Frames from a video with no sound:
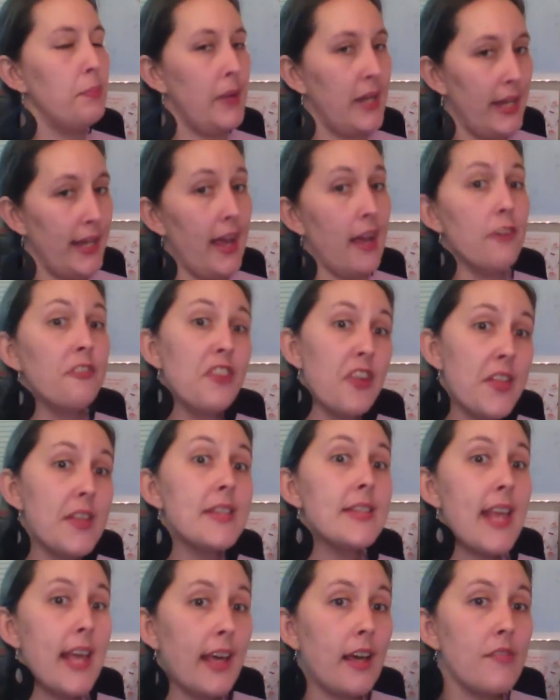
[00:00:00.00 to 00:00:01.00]
But again, for the
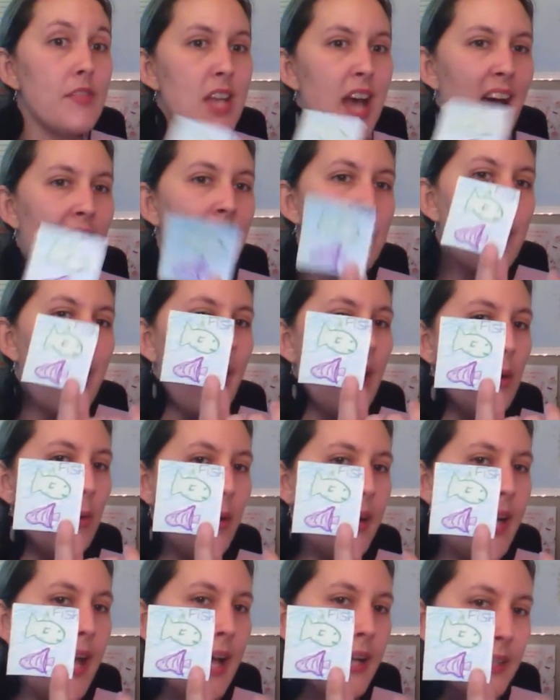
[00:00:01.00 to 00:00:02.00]
sake of time, I
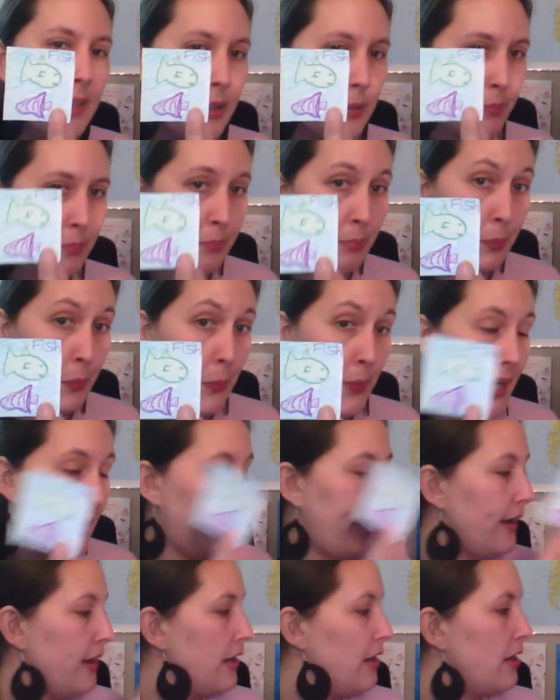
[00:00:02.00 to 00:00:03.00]
went out and
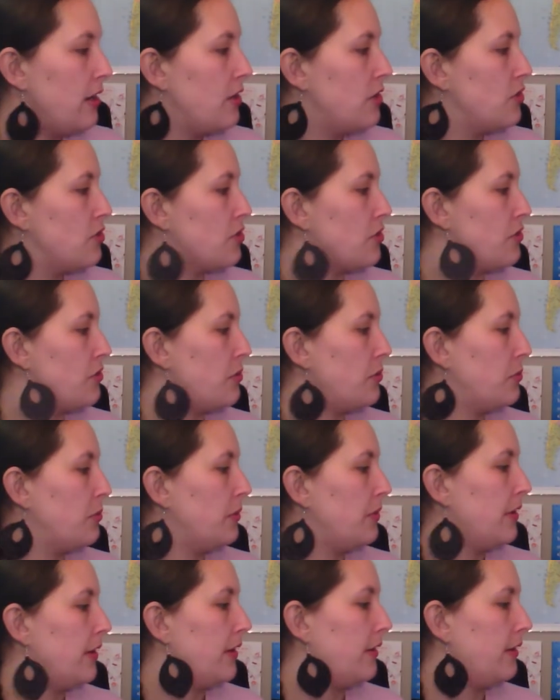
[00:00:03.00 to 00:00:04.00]
pre-drew
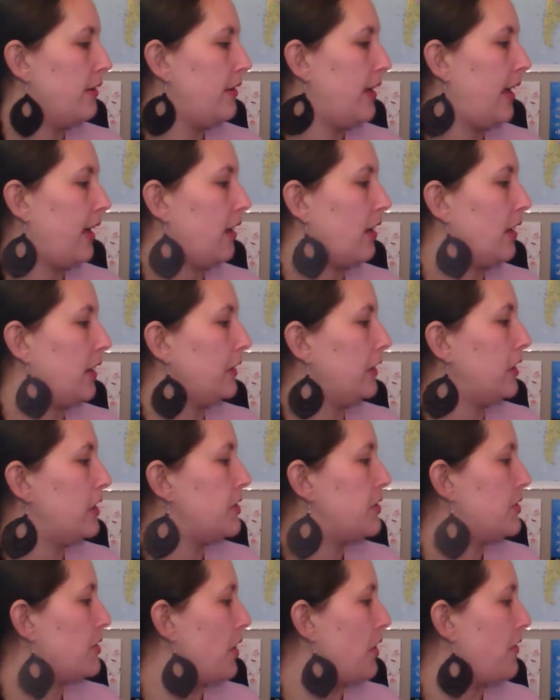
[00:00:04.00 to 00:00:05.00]
and colored
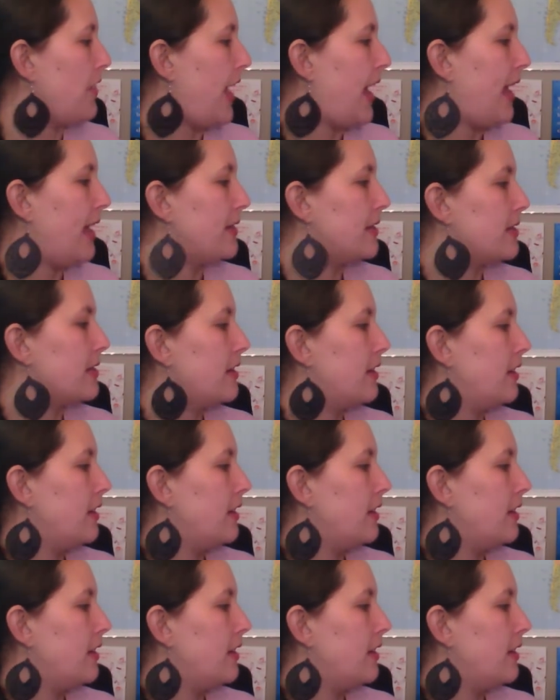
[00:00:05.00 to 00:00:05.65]
so that